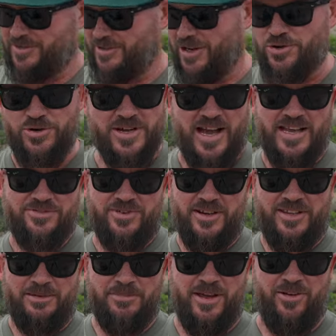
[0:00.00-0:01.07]
I couldn't ask for
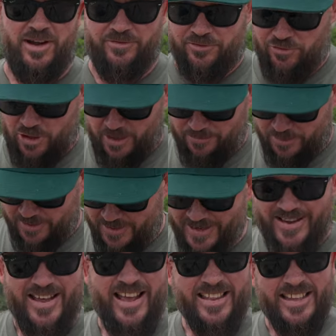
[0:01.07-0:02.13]
anything better out of a tripod
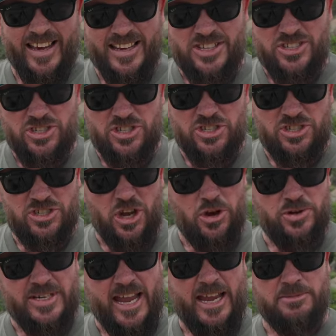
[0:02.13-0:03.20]
that is just
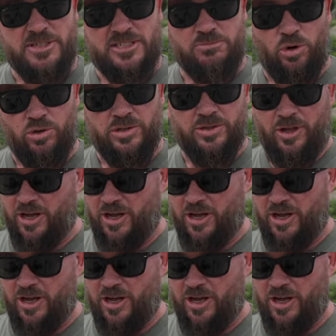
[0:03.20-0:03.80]
so damn small and